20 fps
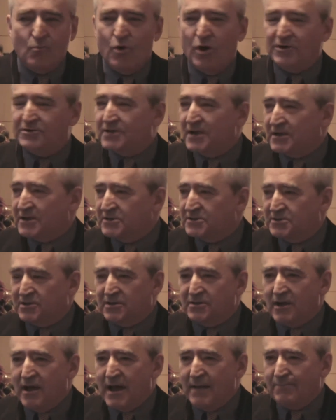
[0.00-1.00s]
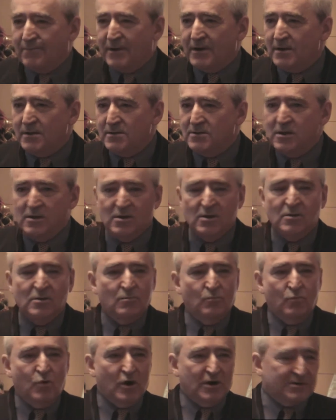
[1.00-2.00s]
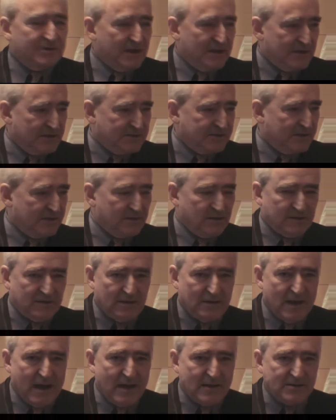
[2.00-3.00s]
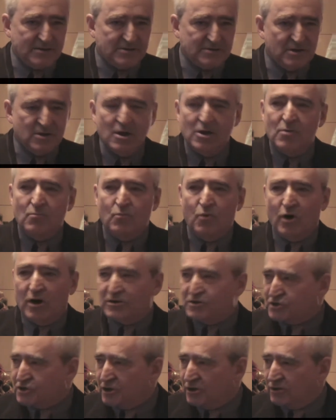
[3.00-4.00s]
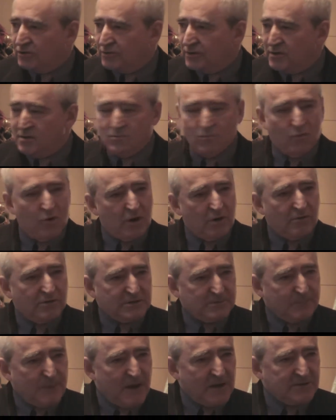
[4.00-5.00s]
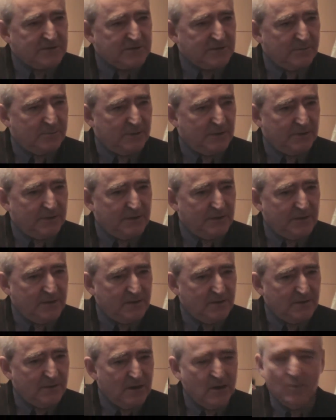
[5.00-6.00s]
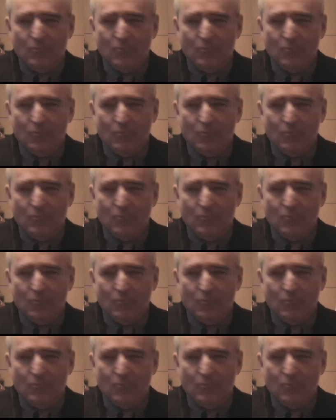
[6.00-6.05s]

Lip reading: More tickets to the opera? More tickets to the Canucks? More children? More responsibility?